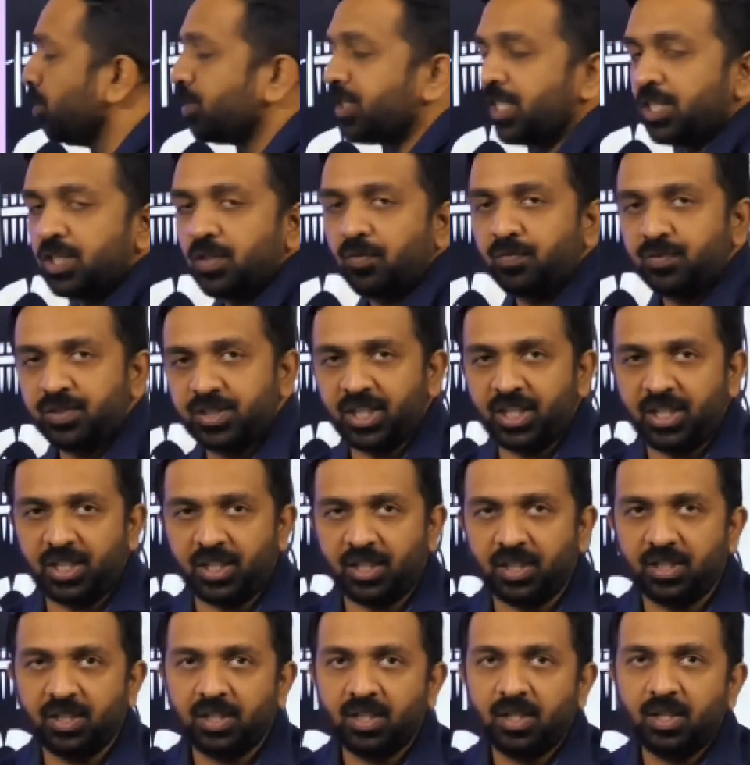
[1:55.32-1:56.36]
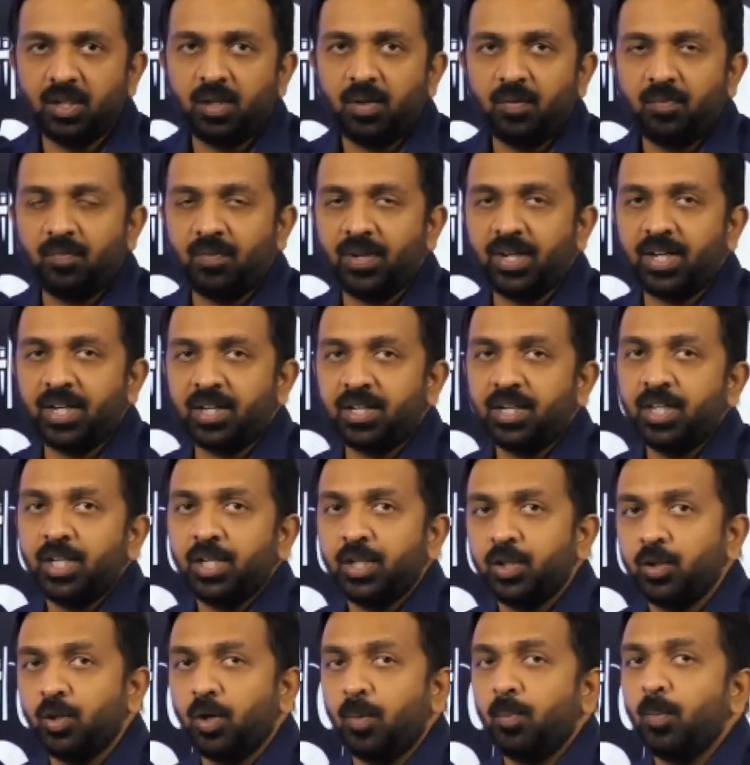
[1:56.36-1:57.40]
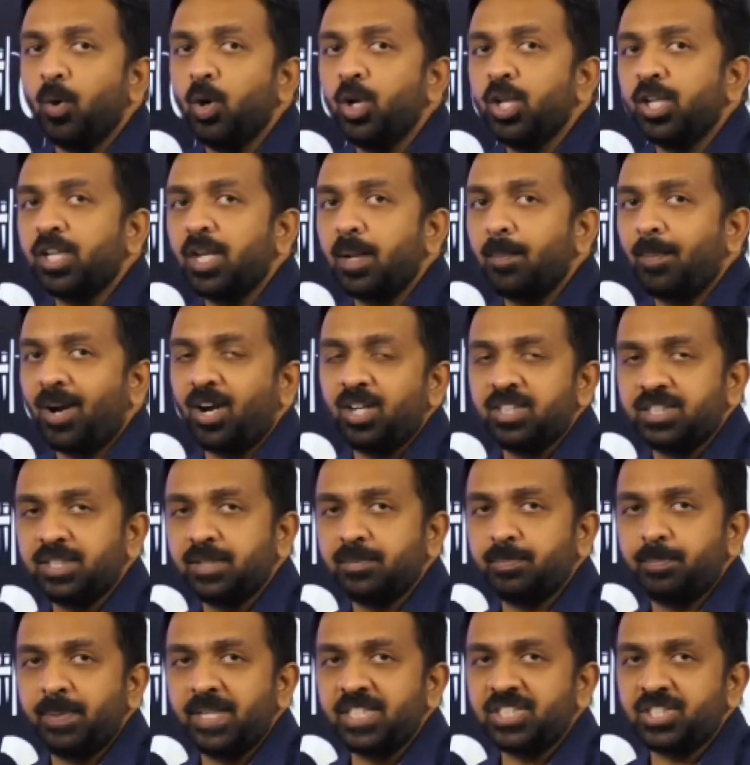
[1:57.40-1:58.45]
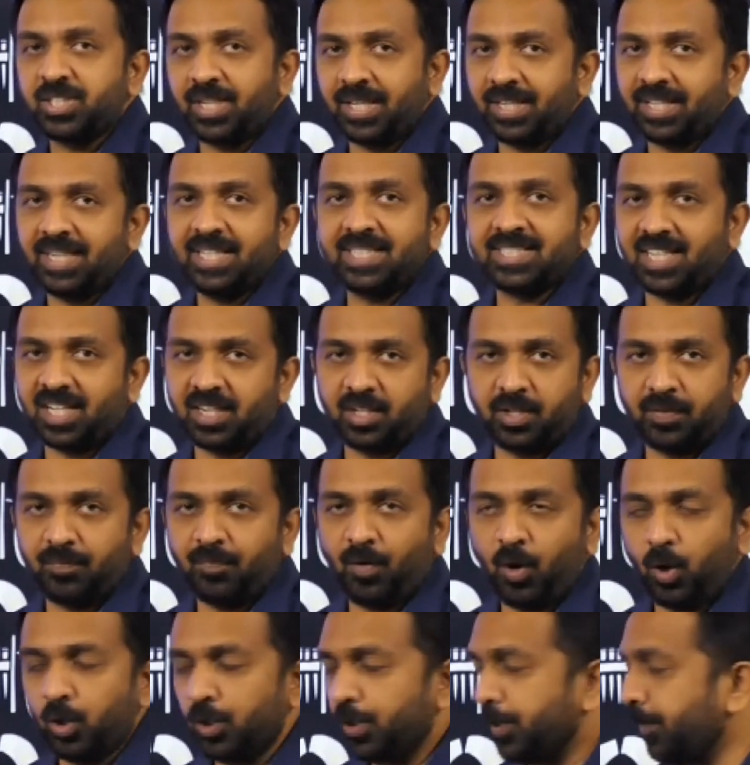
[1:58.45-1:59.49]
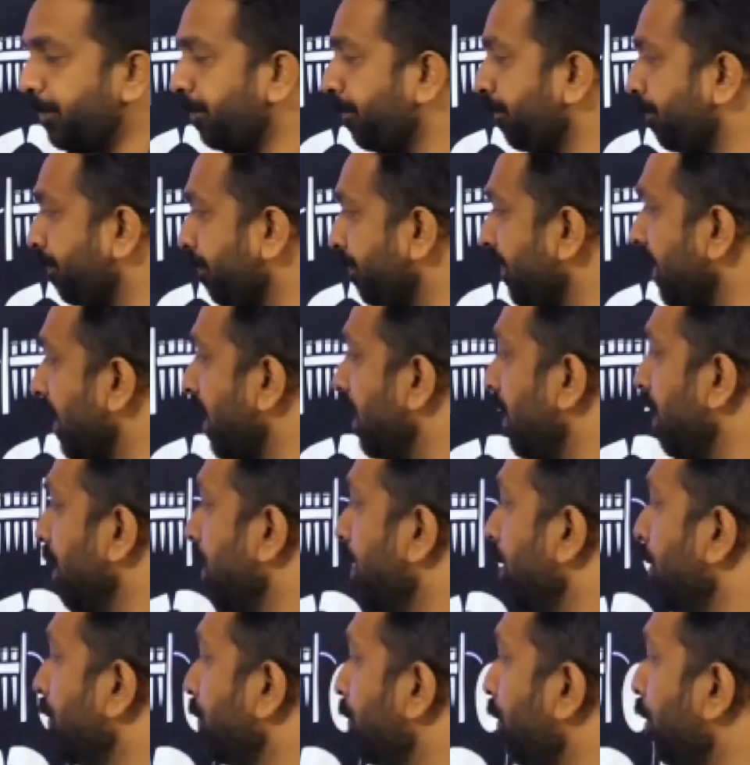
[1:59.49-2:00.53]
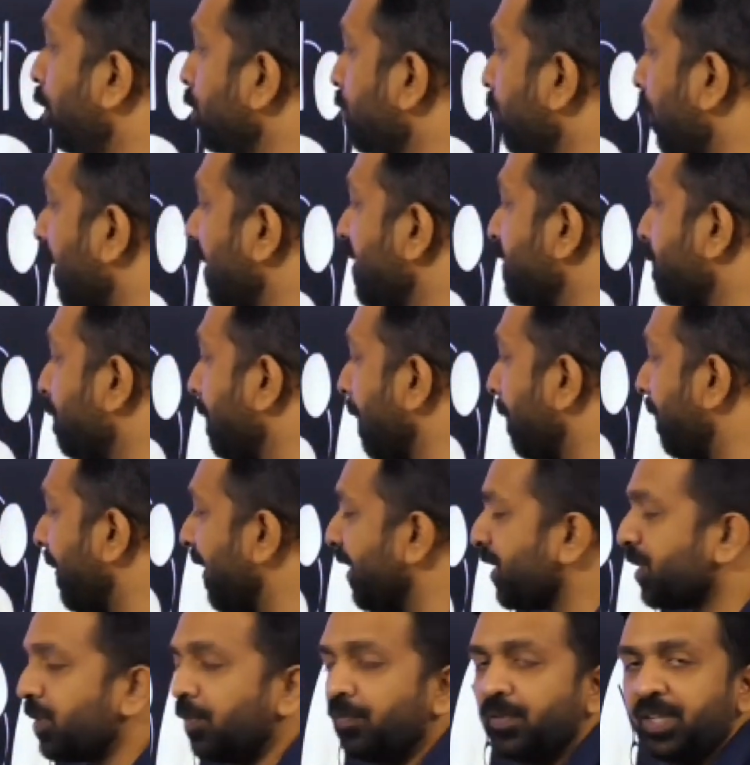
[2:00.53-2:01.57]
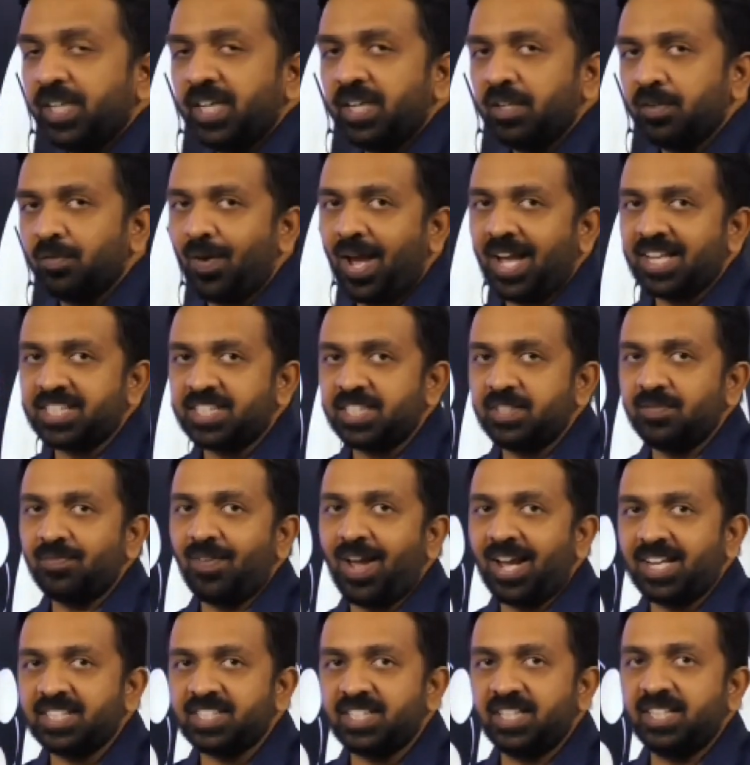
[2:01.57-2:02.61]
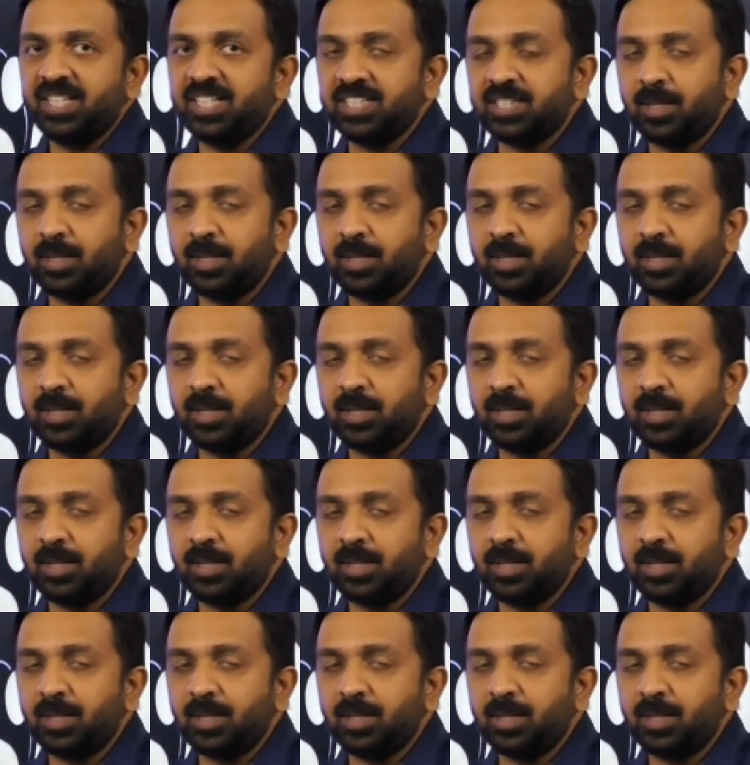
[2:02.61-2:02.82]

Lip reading: usage of gene, where molecular biology based techniques are involved. Fourth one is preparation of DNA vaccine. Vaccine